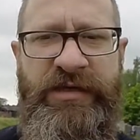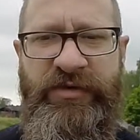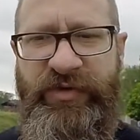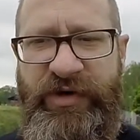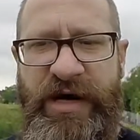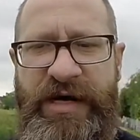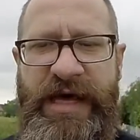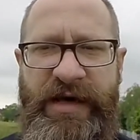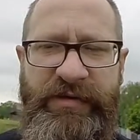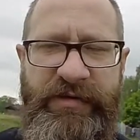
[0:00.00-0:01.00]
to figure out
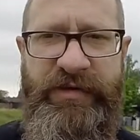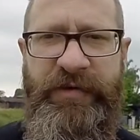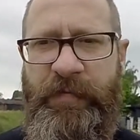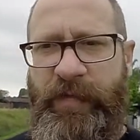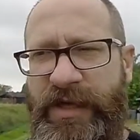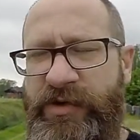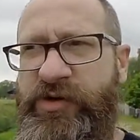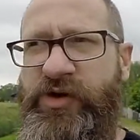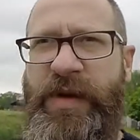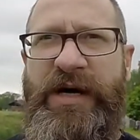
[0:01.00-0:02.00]
how the
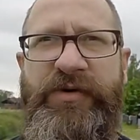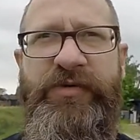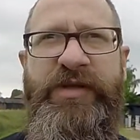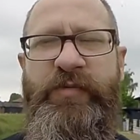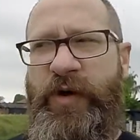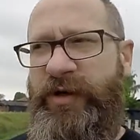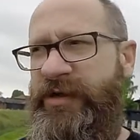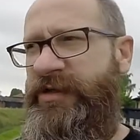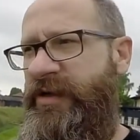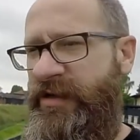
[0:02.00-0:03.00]
YouTube algorithm
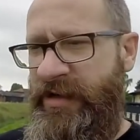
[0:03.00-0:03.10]
works.